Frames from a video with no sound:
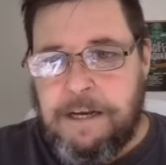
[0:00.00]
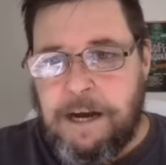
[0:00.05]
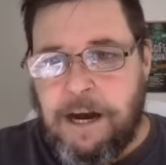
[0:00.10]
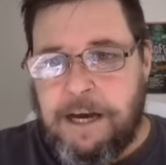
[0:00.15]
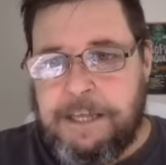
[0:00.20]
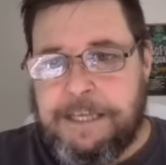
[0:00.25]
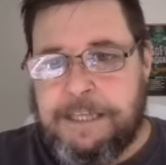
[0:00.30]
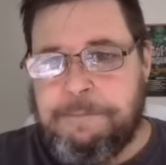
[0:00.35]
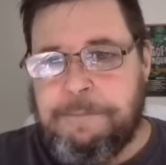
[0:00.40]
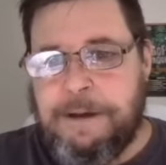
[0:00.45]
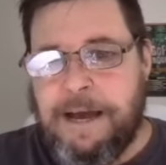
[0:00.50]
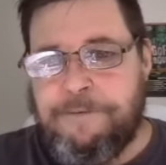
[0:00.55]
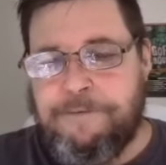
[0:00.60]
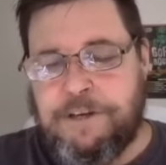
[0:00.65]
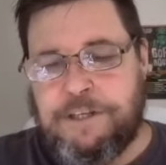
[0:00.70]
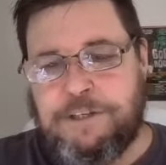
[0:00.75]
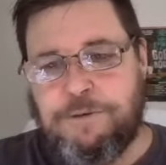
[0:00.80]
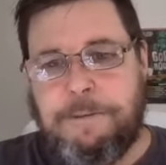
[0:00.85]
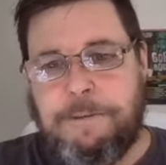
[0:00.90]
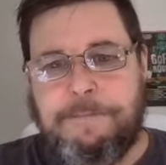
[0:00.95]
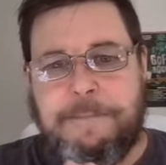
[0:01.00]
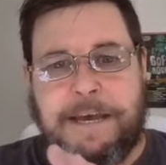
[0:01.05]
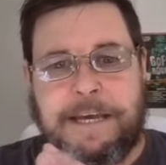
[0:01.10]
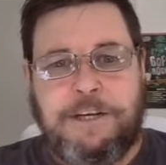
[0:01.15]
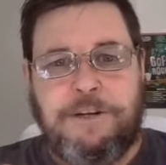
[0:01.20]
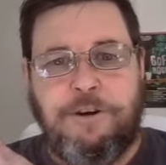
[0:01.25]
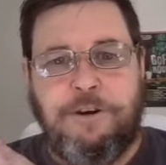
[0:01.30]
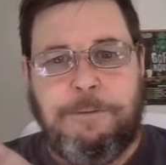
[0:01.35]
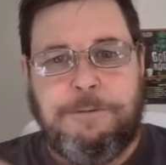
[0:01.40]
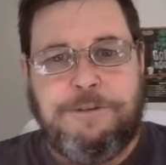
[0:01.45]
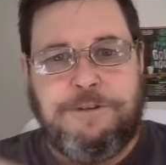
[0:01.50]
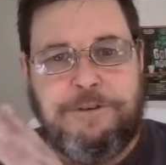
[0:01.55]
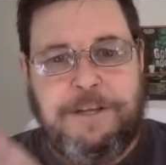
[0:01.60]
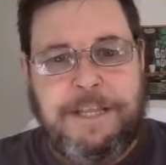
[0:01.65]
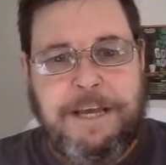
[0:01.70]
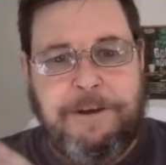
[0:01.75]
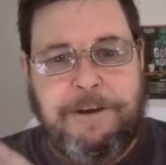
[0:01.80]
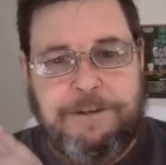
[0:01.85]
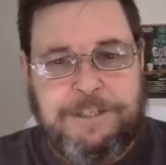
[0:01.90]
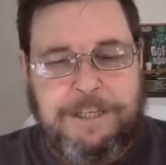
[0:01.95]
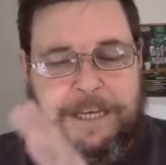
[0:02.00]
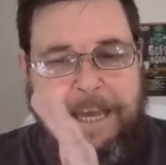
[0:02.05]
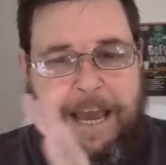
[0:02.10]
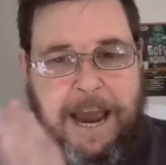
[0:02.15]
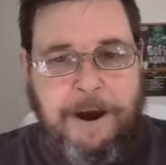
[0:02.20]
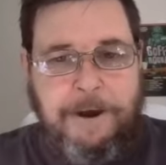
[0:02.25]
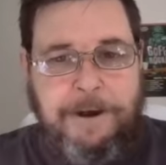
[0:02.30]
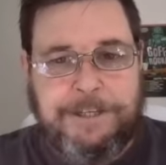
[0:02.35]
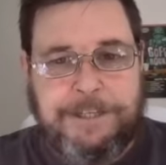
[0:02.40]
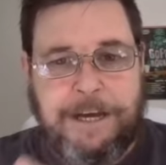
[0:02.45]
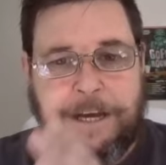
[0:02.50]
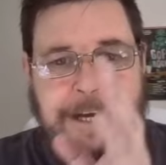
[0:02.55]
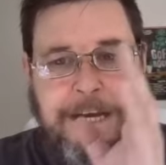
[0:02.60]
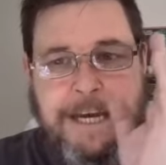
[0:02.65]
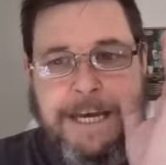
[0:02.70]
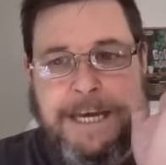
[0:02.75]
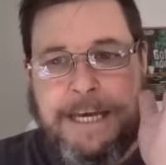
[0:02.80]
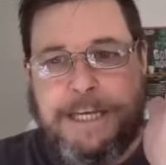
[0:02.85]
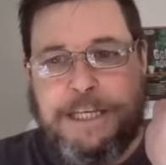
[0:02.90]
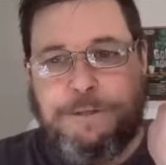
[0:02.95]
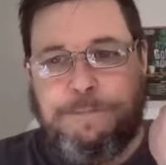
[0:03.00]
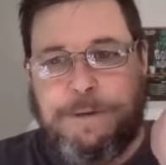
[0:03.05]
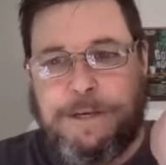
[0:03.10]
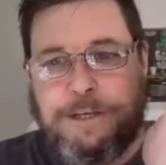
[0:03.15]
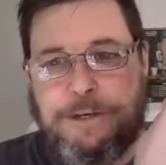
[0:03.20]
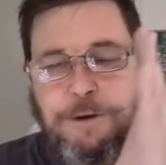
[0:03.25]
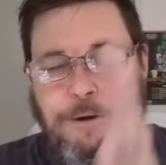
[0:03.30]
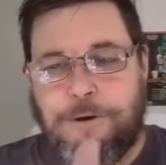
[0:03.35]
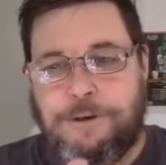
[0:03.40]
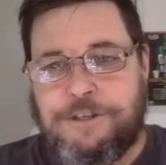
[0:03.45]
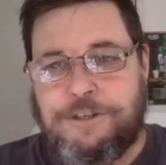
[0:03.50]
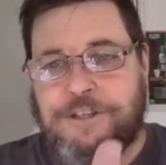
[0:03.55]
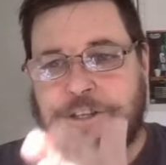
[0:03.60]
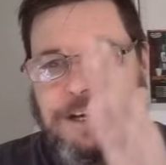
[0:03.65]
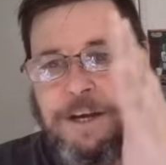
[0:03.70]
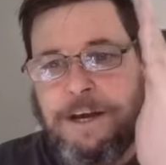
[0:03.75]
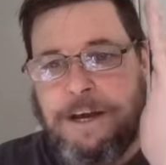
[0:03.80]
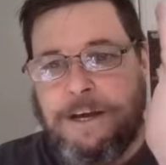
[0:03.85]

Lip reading: I think the main reason why the mega knobs are in there as a character is because